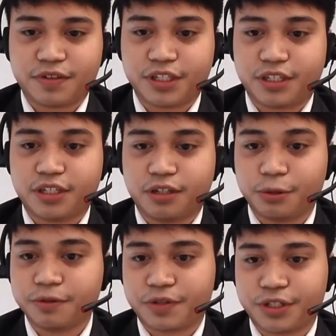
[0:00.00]
should still
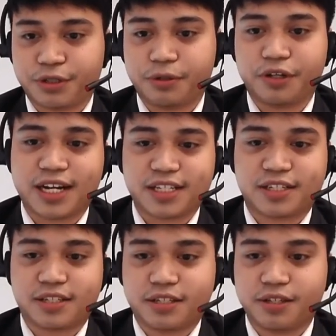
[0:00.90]
hold for so long
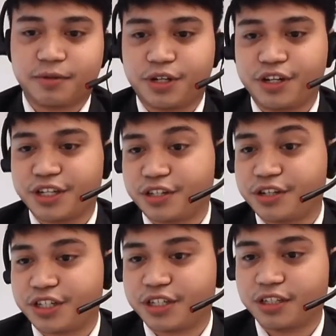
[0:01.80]
as you know earnings
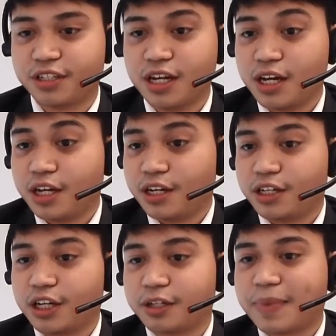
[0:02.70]
are still
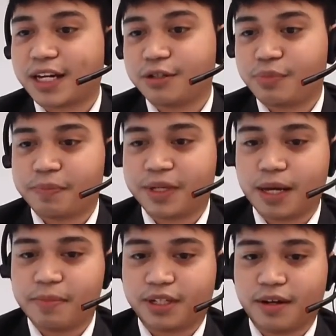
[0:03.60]
not back to
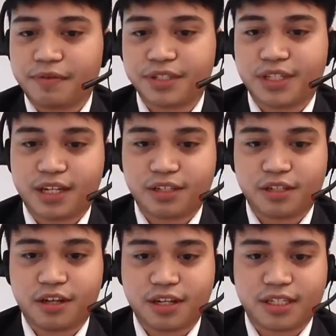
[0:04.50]
pre-pandemic levels and
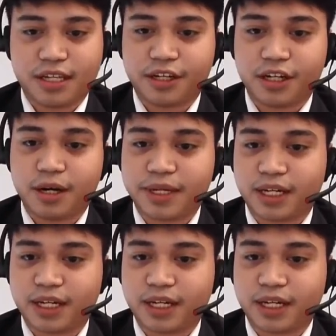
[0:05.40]
as long as the economic